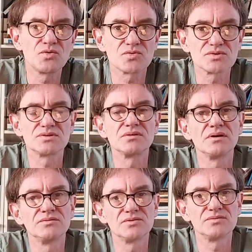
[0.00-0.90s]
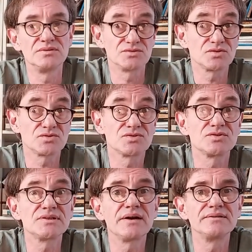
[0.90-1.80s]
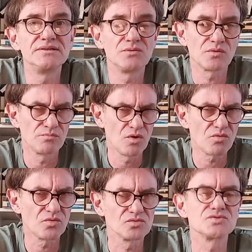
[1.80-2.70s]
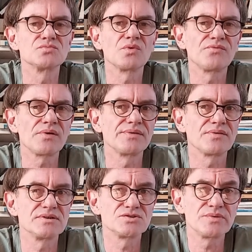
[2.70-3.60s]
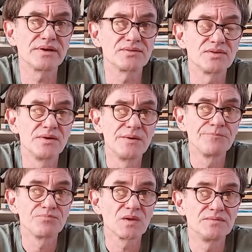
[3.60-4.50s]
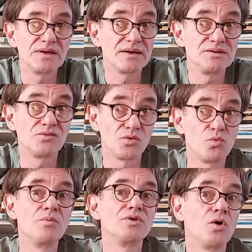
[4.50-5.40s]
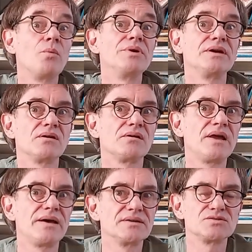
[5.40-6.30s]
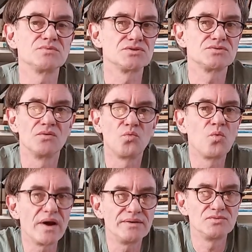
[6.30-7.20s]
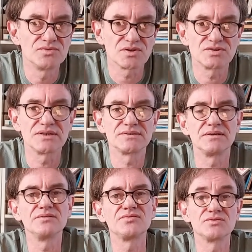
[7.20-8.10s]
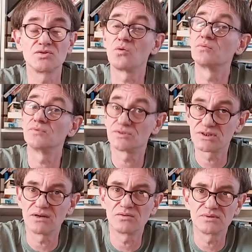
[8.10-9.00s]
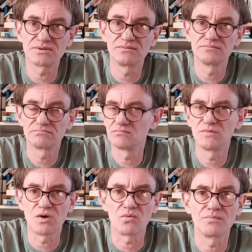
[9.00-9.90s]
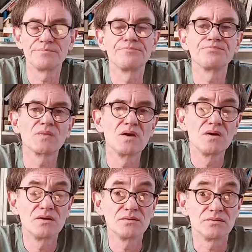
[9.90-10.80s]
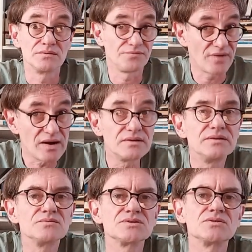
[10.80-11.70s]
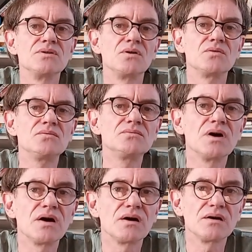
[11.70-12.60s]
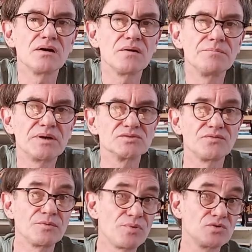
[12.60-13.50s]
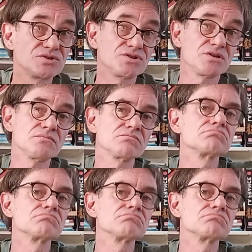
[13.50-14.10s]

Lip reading: course, in such a society where morals were very, very strict, the idea of a woman opening her legs was way too suggestive, so the cello was a no. The violin was a no, because of the posture.